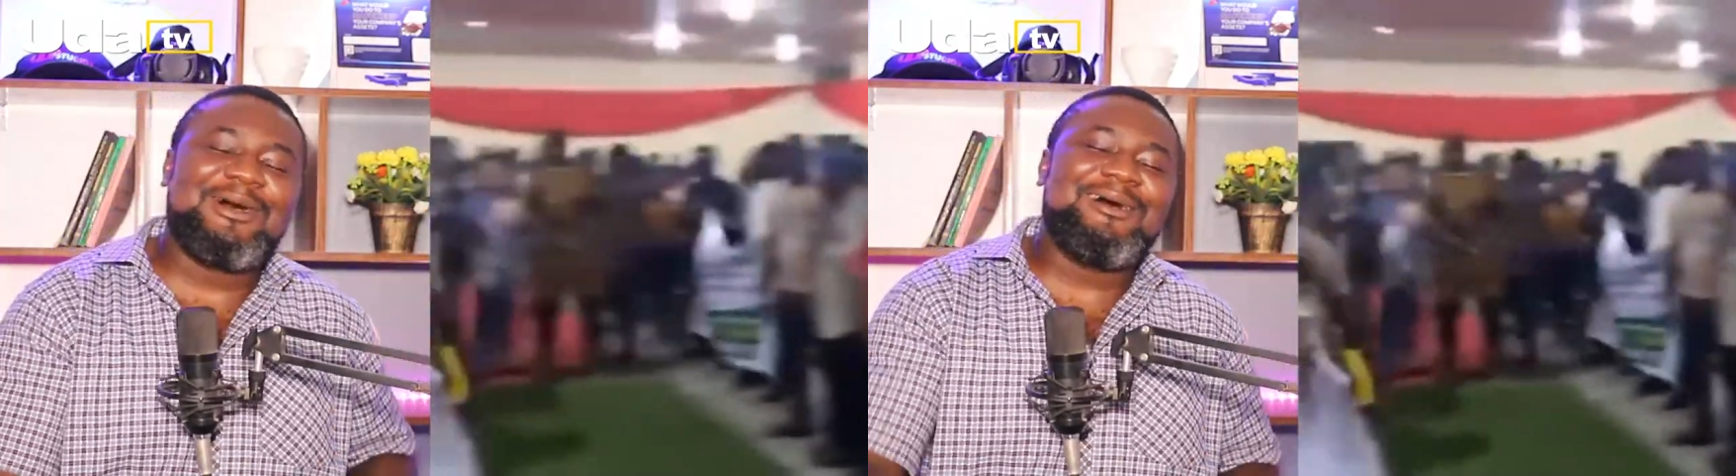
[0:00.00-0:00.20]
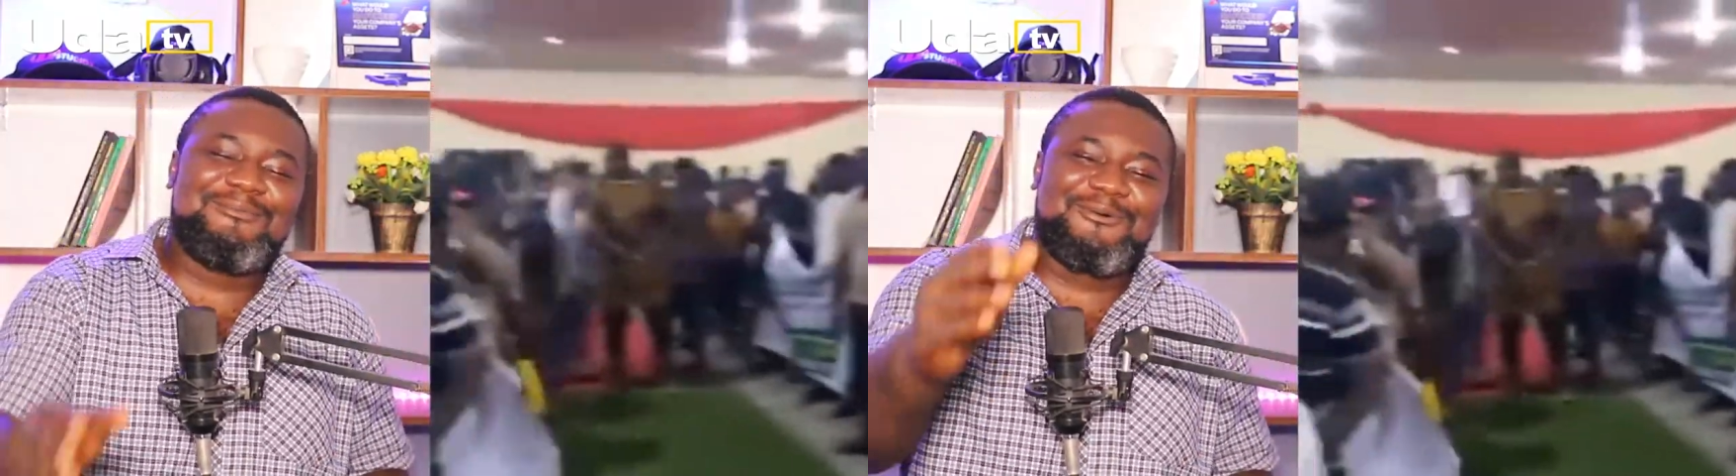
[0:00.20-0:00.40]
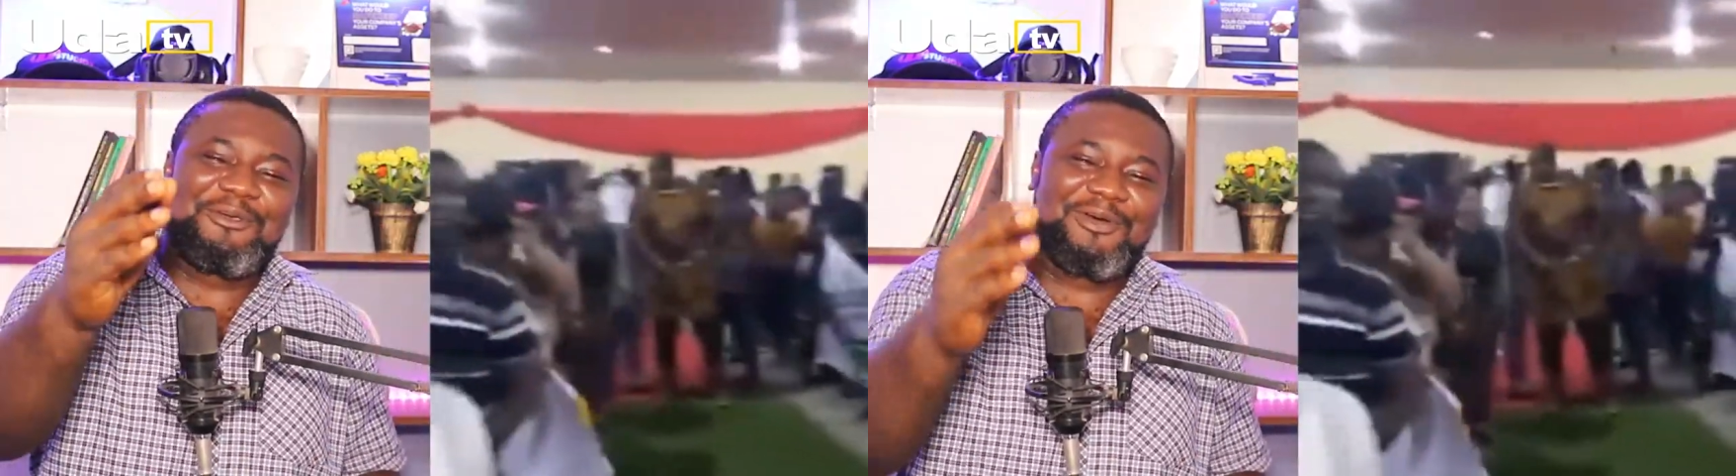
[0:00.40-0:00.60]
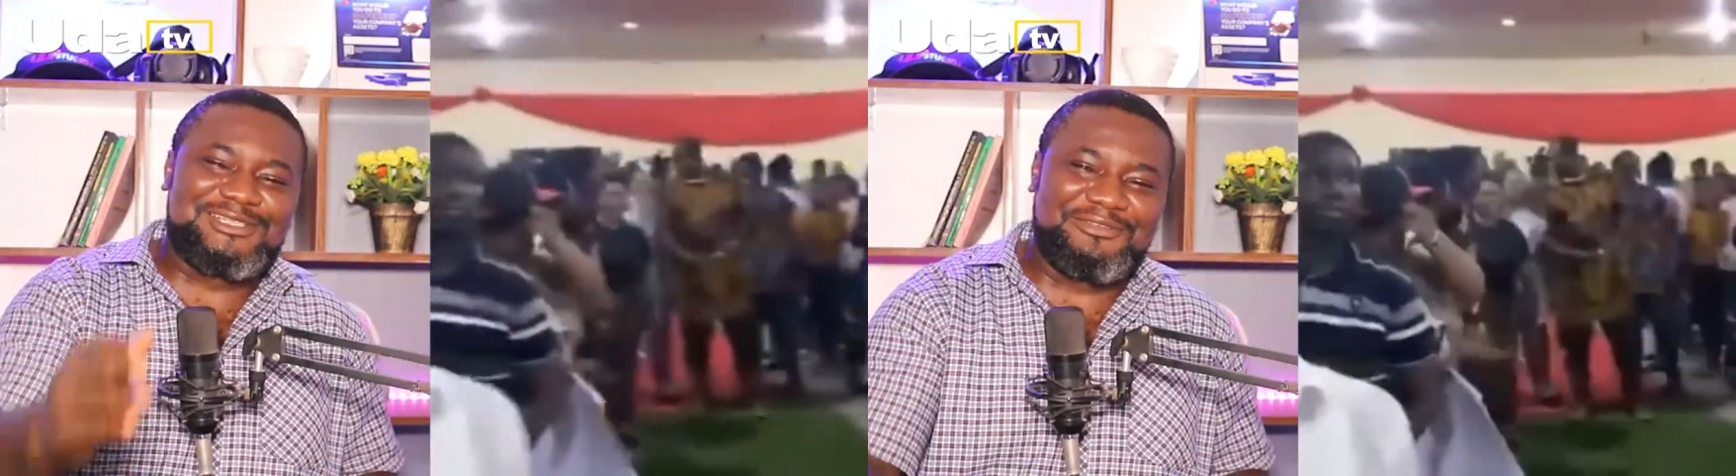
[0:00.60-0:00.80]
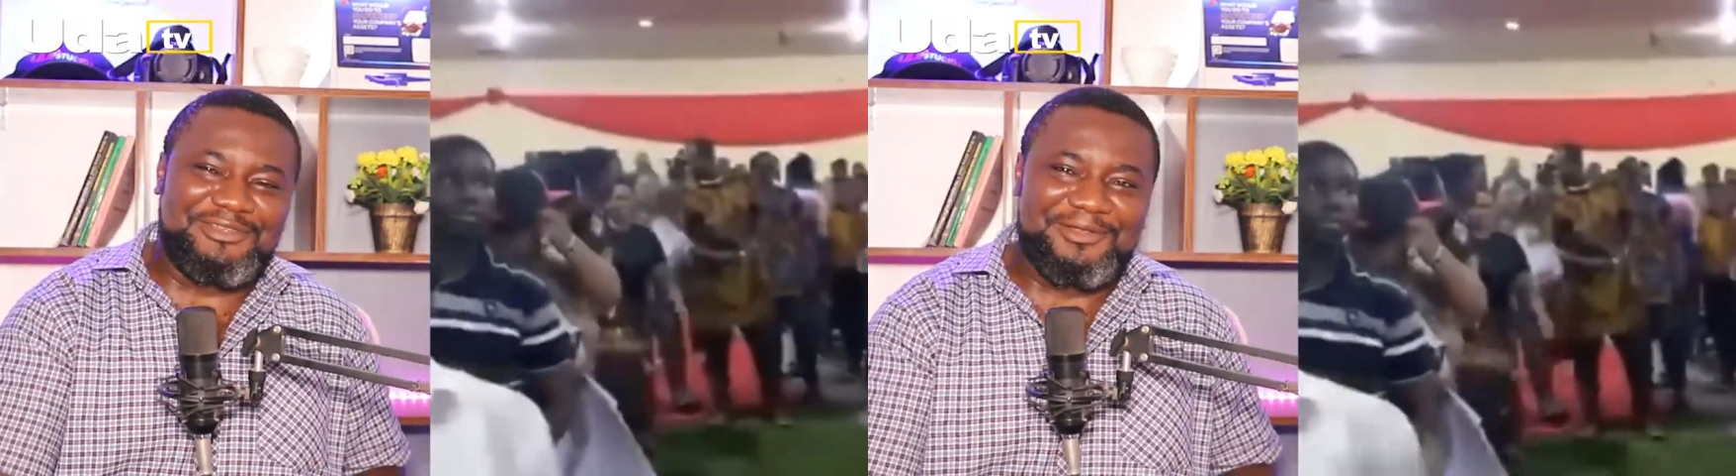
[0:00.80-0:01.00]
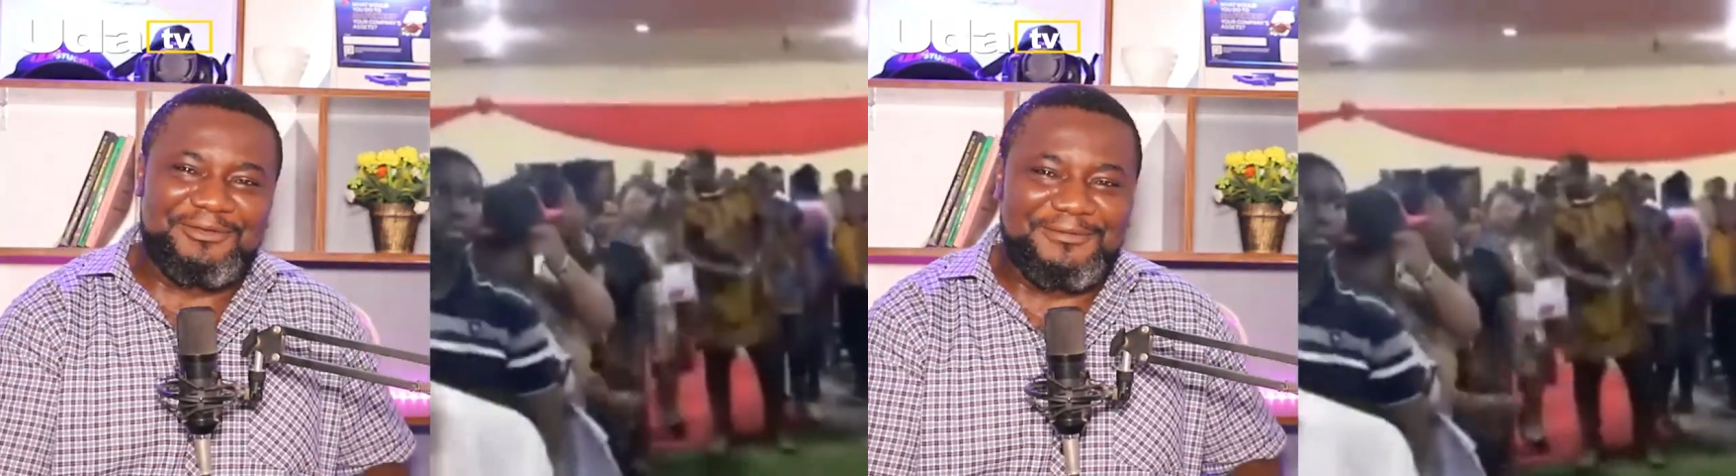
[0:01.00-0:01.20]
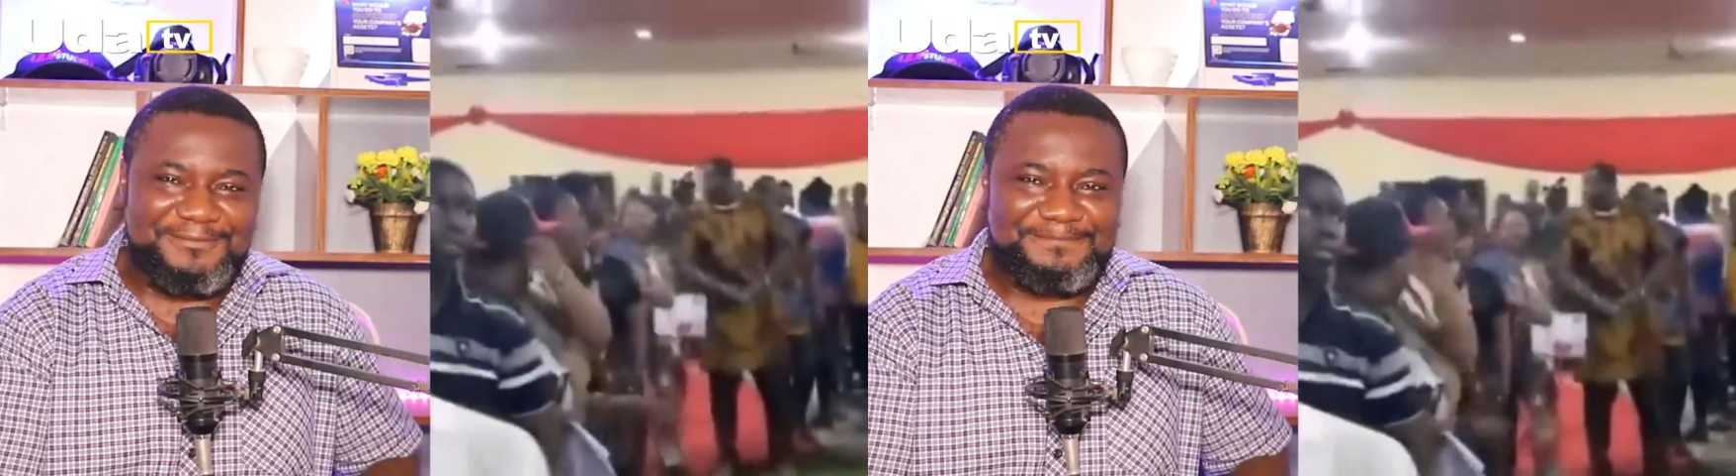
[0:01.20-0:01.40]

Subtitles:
But what we watch the video.